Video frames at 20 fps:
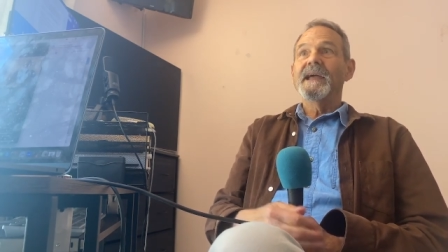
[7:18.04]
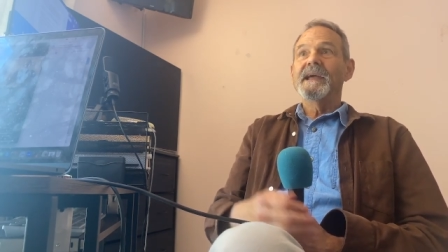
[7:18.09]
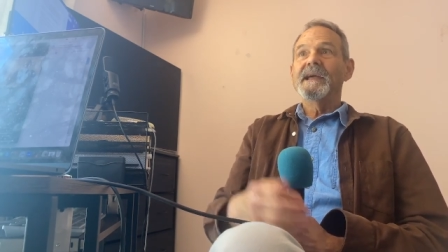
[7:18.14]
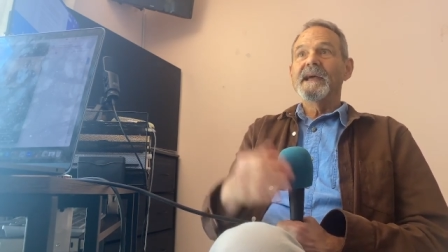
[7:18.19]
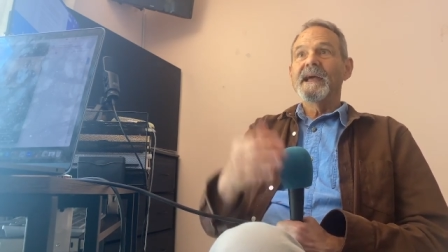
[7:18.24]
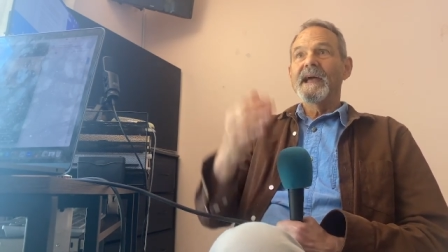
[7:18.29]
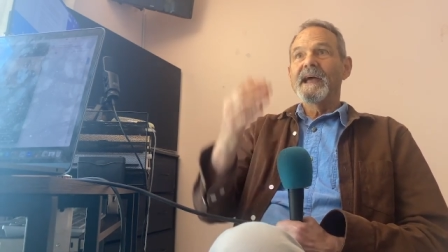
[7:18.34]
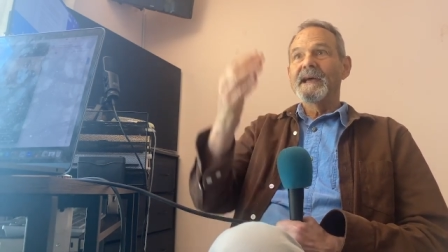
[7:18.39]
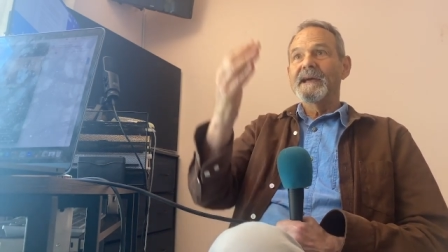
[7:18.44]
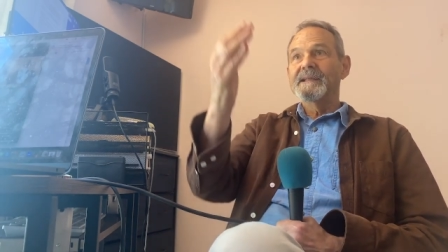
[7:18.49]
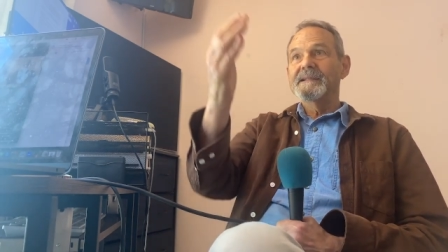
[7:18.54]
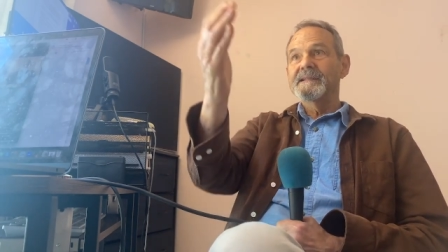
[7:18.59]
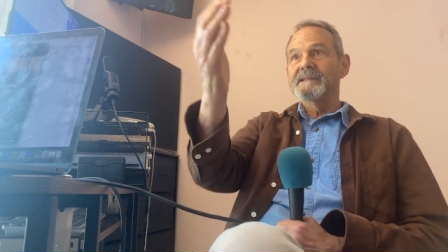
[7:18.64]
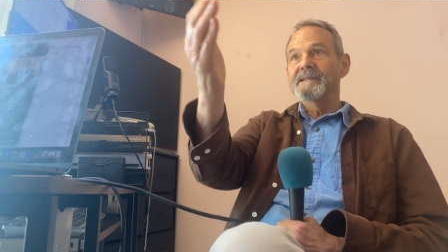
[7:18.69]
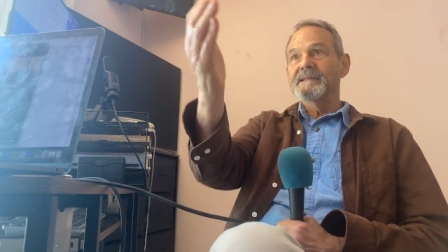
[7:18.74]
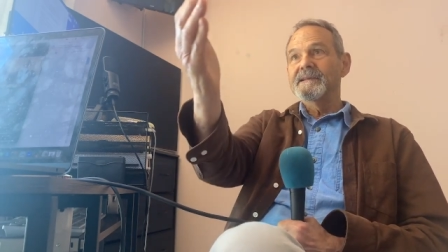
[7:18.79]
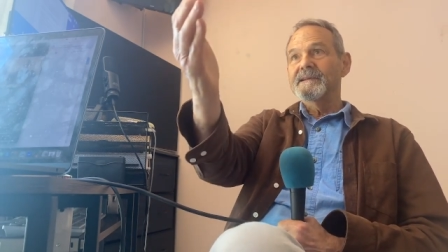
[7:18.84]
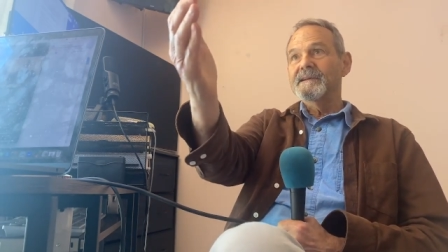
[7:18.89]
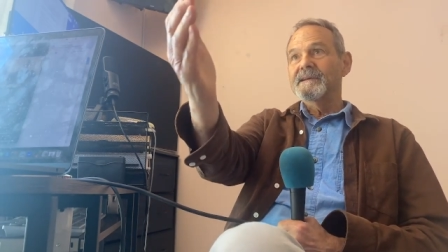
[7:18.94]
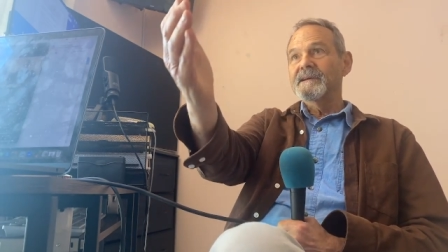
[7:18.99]
And
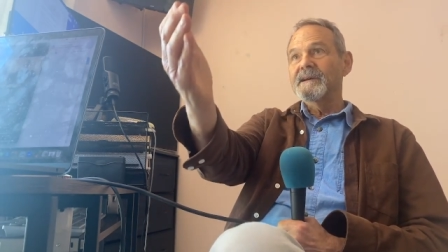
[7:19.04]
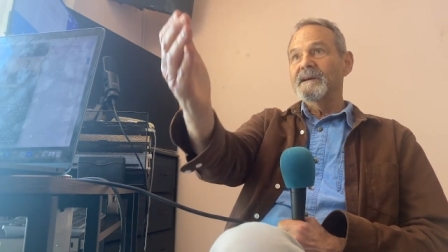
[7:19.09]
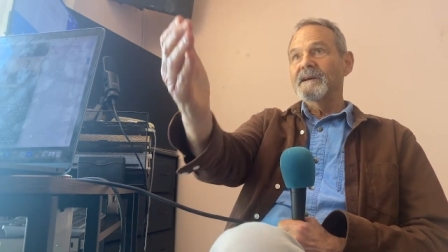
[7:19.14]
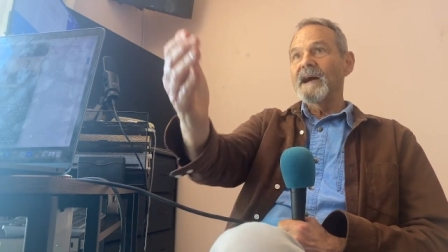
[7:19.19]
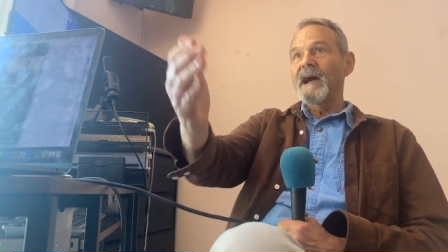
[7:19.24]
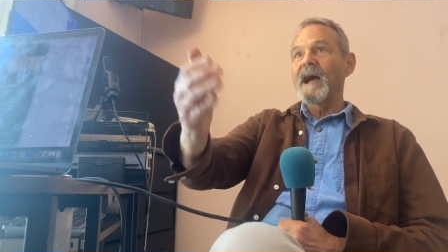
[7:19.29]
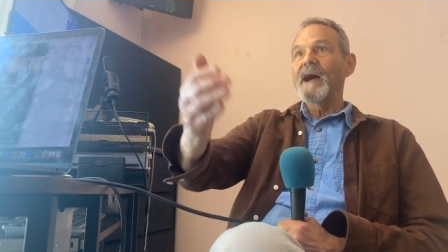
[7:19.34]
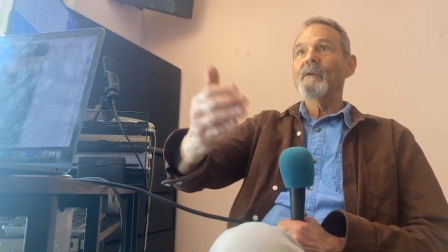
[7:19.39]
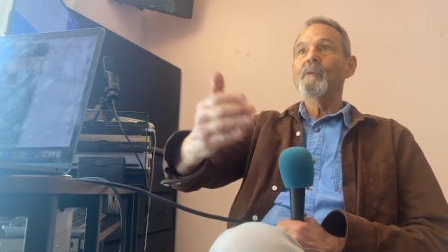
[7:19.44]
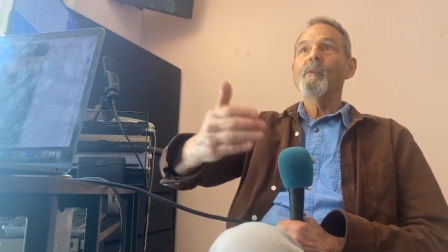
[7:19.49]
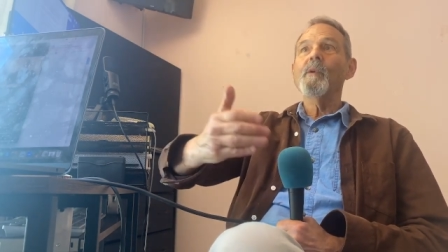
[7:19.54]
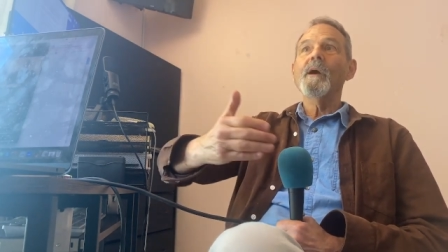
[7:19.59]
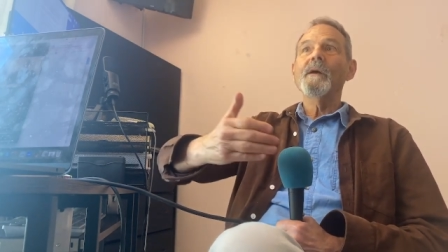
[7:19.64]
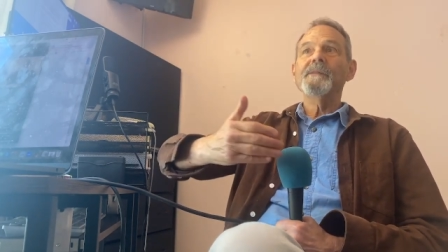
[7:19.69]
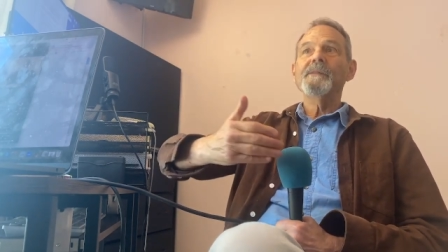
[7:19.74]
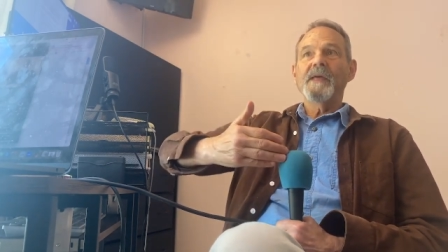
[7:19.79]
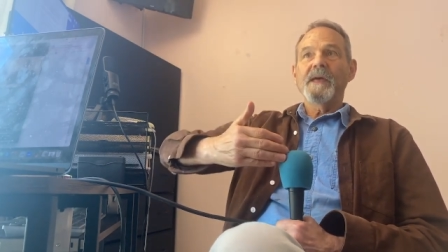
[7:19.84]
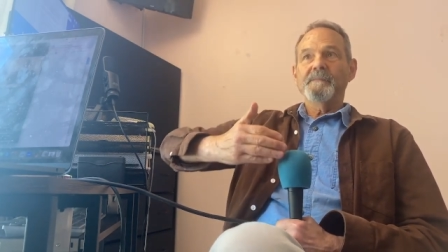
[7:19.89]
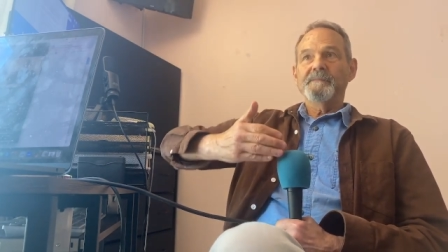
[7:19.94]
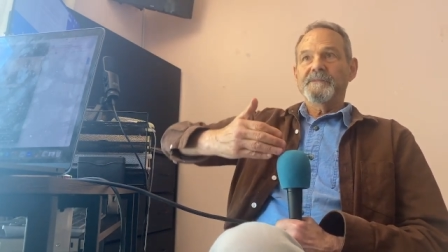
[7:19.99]
I want
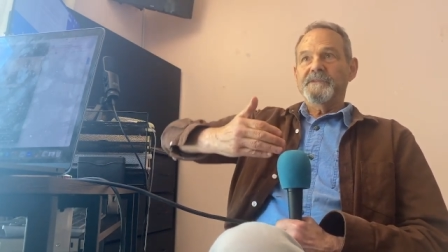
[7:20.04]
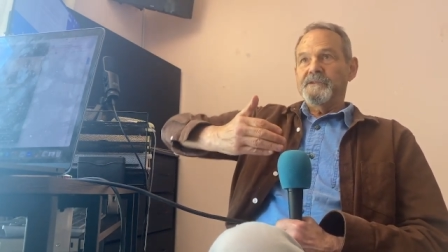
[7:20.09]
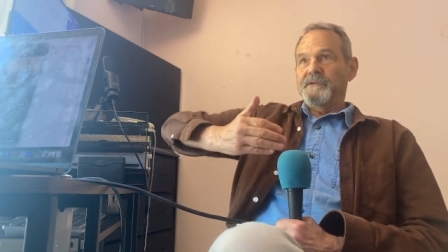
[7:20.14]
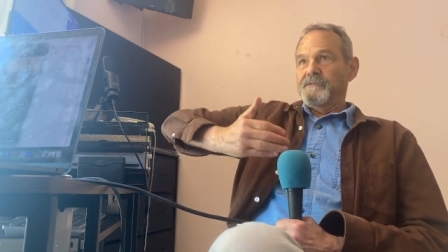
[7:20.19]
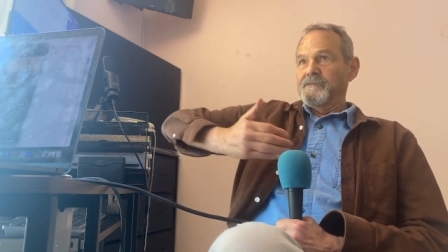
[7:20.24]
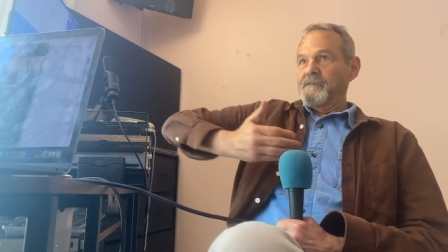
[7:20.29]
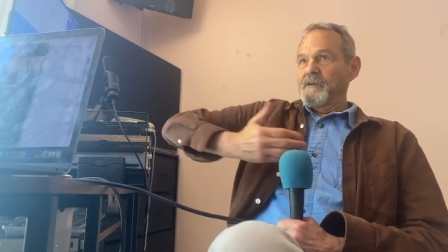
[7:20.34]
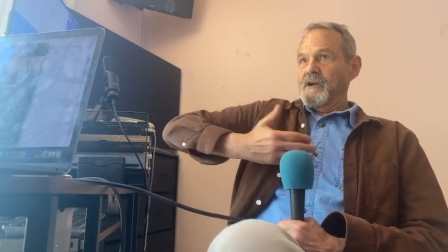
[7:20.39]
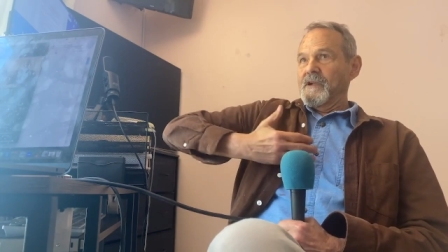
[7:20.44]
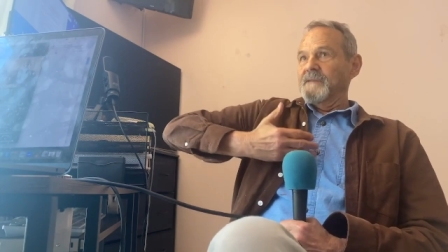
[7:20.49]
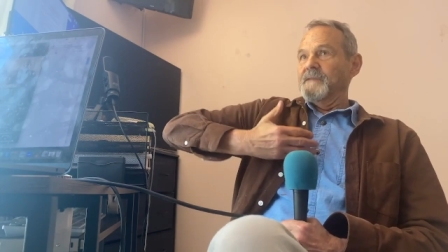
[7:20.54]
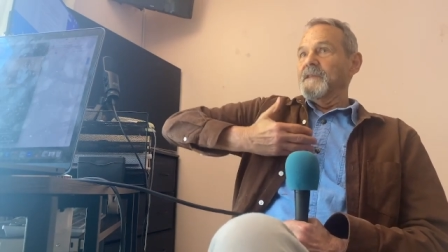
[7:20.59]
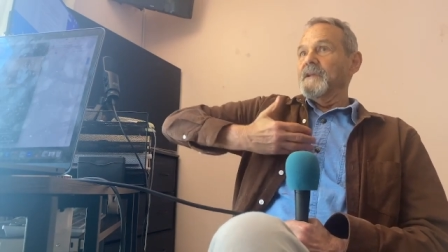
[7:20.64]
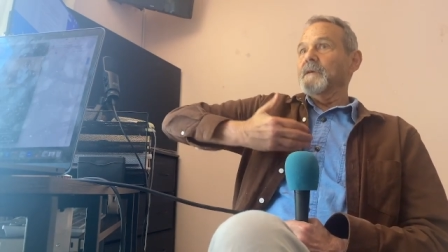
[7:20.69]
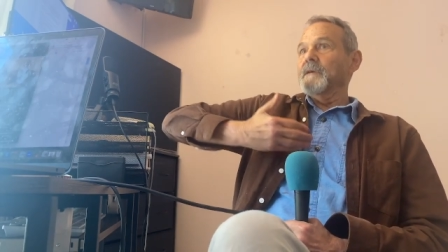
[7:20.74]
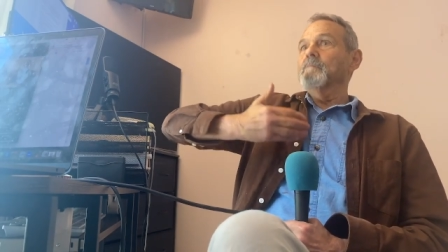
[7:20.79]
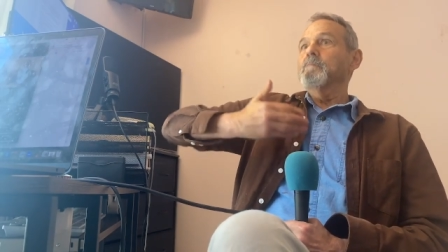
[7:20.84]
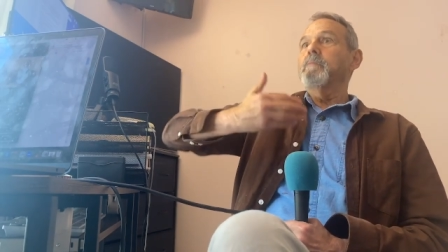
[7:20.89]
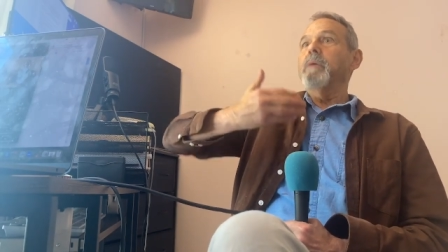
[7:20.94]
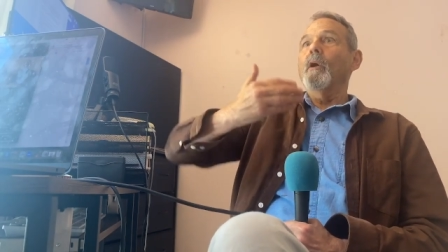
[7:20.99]
them to find their
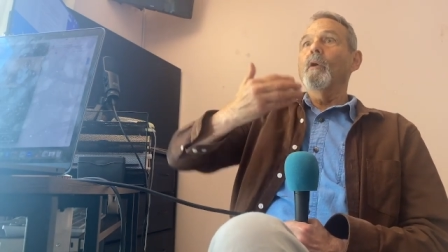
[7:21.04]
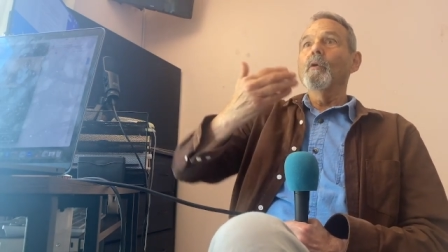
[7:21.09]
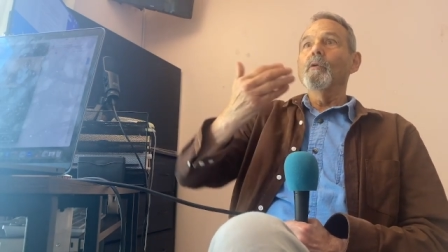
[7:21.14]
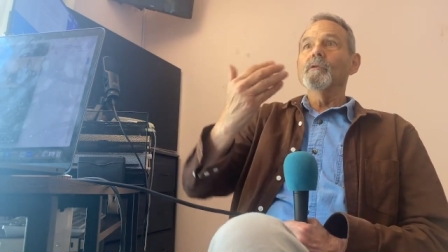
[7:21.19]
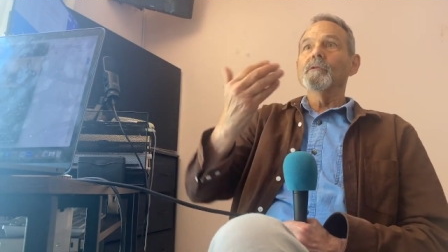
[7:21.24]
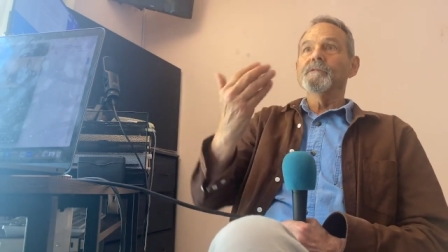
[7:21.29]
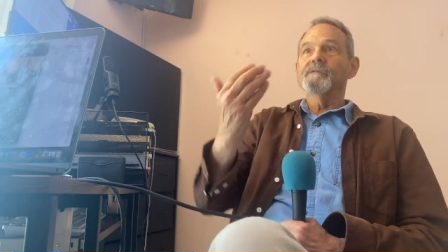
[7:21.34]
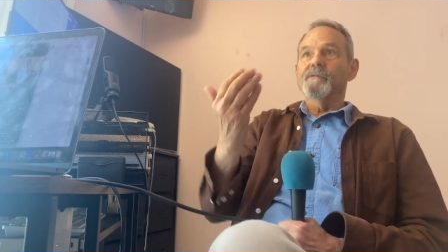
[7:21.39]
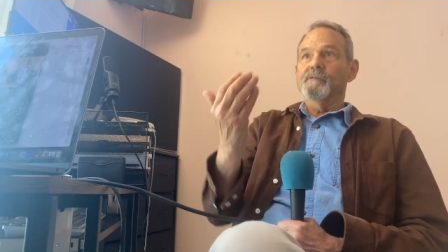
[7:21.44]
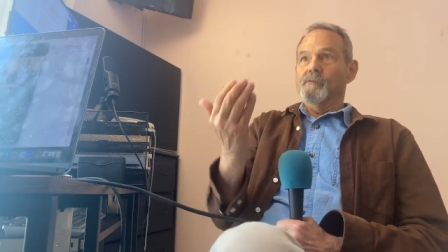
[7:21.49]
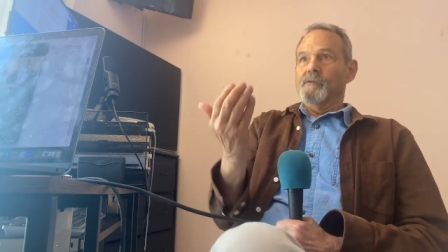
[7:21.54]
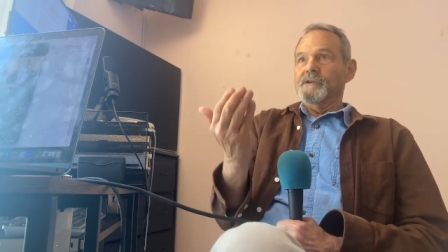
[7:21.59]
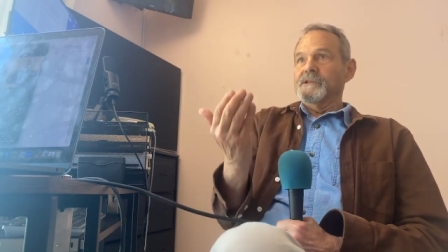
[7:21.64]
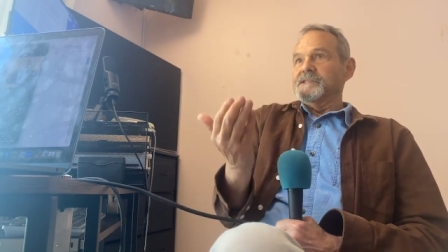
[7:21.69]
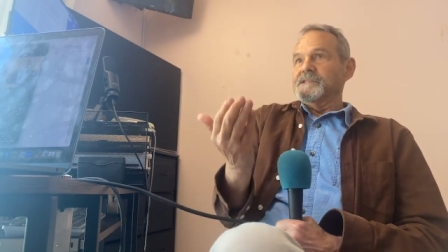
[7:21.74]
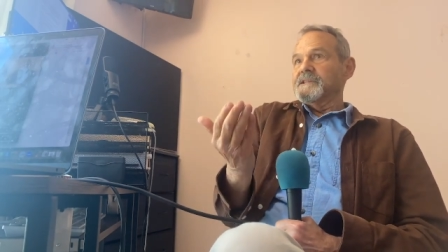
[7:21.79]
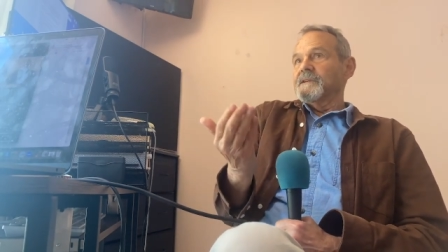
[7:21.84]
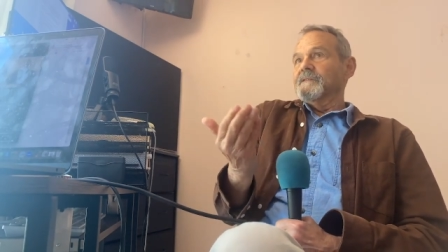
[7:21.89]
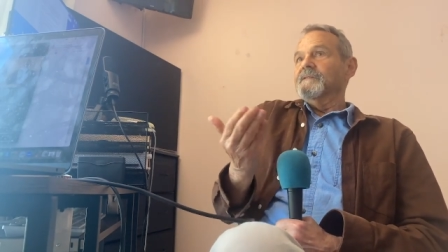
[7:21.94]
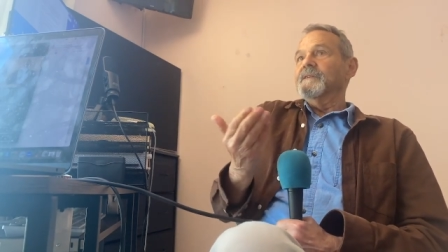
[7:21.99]
bold
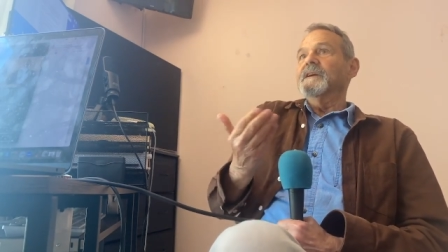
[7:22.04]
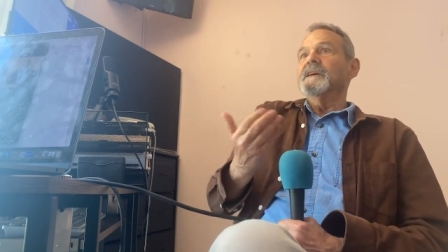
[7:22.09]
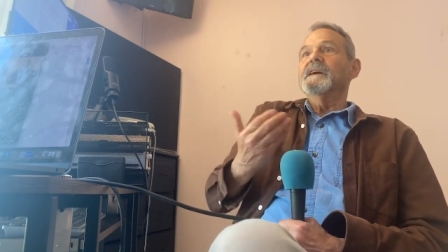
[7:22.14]
voice of